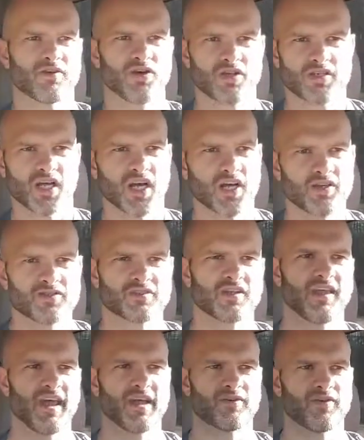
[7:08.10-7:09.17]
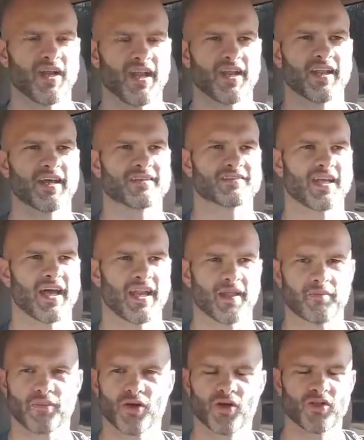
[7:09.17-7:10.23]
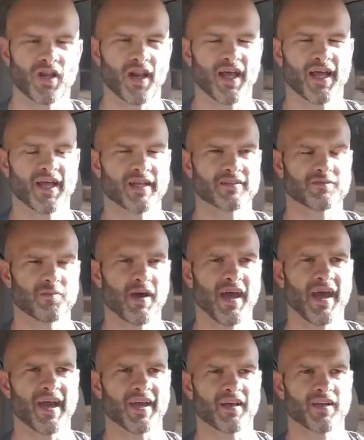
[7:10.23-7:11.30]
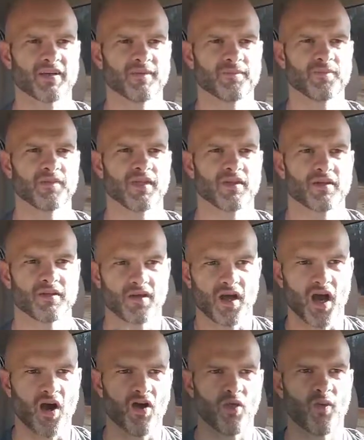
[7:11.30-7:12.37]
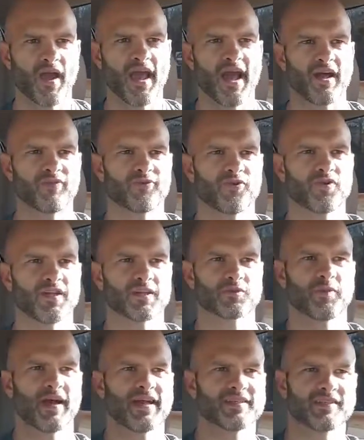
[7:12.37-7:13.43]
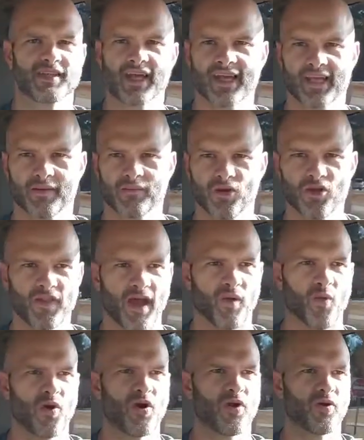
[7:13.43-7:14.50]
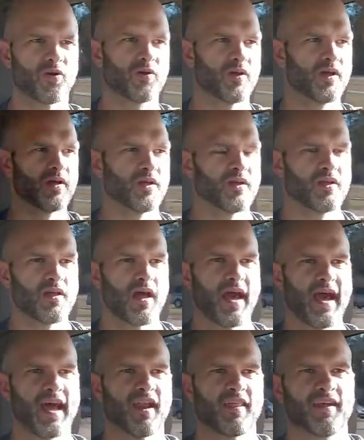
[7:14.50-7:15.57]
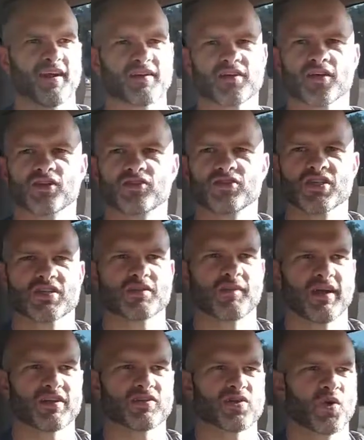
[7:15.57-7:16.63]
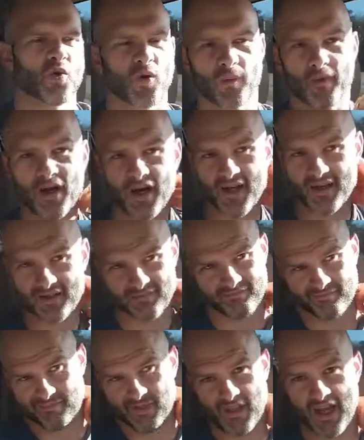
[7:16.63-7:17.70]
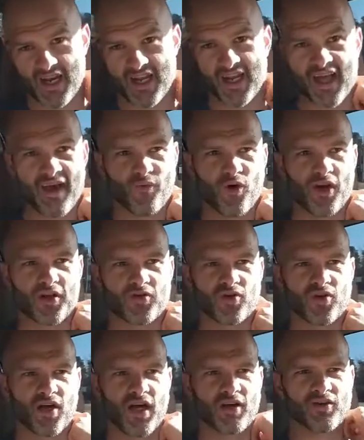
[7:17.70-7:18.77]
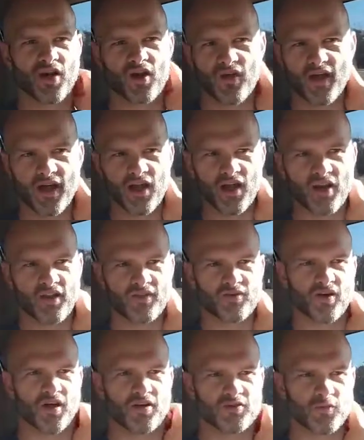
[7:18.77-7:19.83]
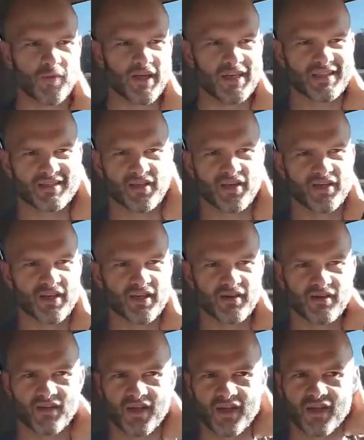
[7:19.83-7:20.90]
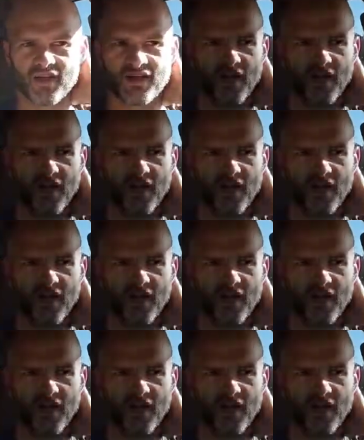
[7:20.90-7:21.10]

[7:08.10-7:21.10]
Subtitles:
hooked a hose to that and ran it outside and blew the lines back all the way out through the expansion tank and blew that water out of there too, just to make sure. But they didn't have one. I crawled all under the crawl space, looked in